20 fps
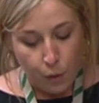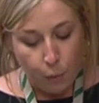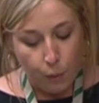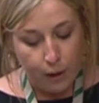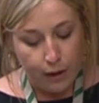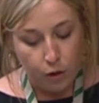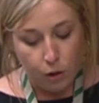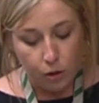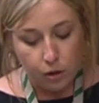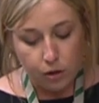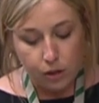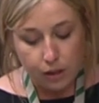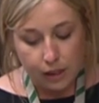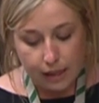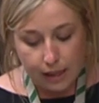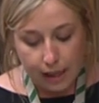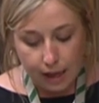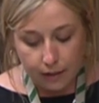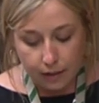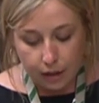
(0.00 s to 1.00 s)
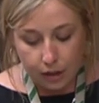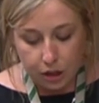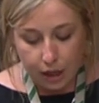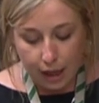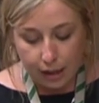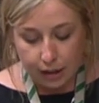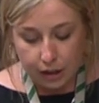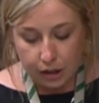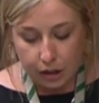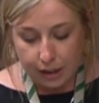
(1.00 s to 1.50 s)
We all understand the
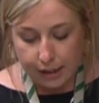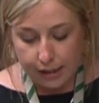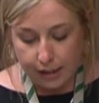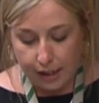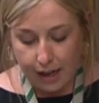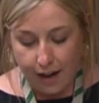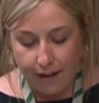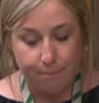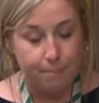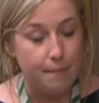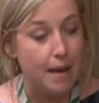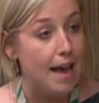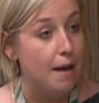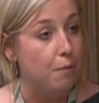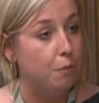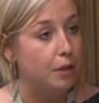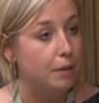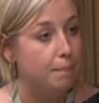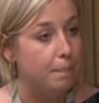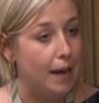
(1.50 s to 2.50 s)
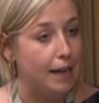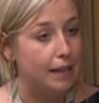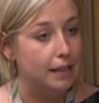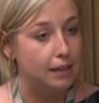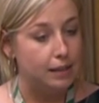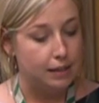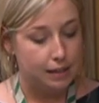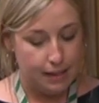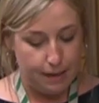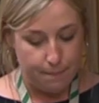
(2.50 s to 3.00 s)
challenges, and I've met with
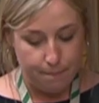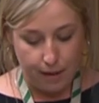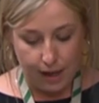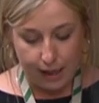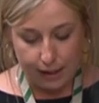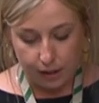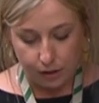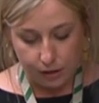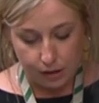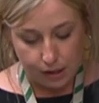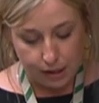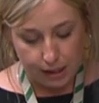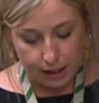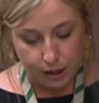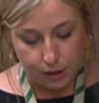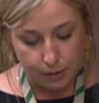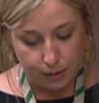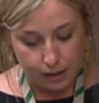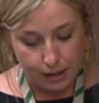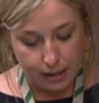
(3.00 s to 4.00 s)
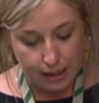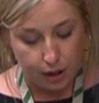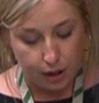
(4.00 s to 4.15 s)
banks in my constituency